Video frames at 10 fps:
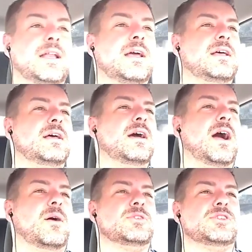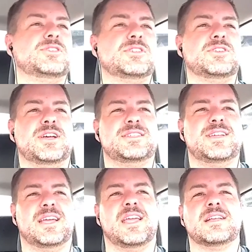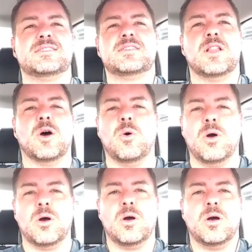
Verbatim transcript: did, I would just suggest taking it slow.